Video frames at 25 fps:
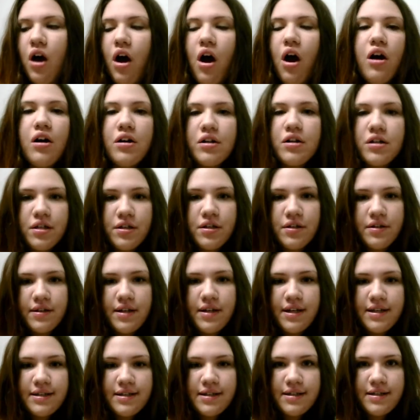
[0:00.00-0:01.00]
aren't
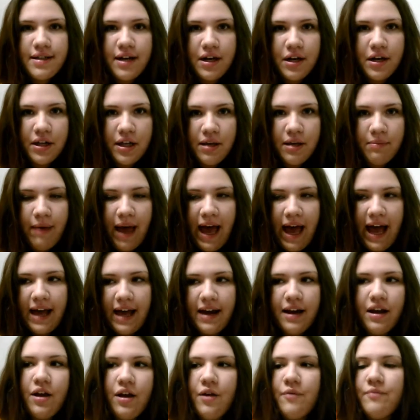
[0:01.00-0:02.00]
necessarily
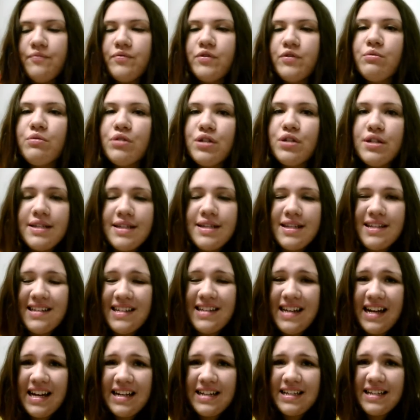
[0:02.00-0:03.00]
bad, which is the
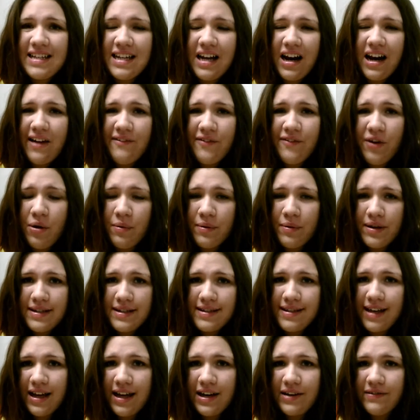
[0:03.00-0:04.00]
stance that I've
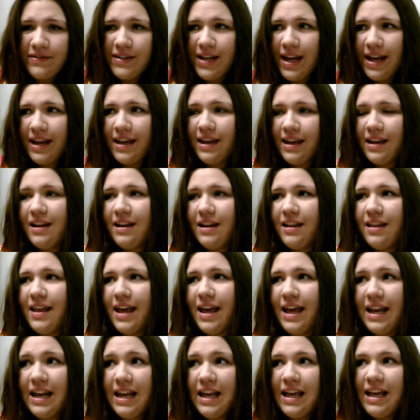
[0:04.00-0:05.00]
always kind of taken
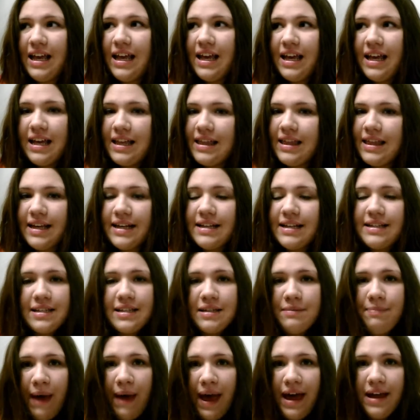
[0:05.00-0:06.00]
that things
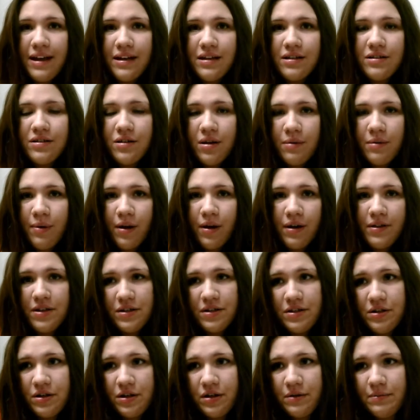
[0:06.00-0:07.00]
depend upon the
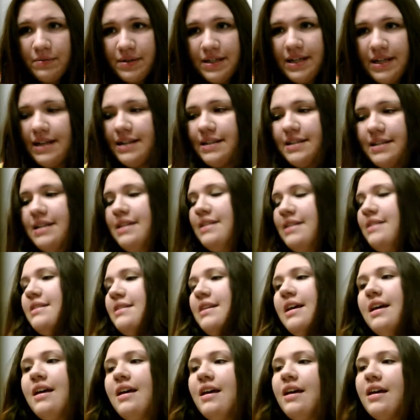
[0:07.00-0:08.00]
circumstances.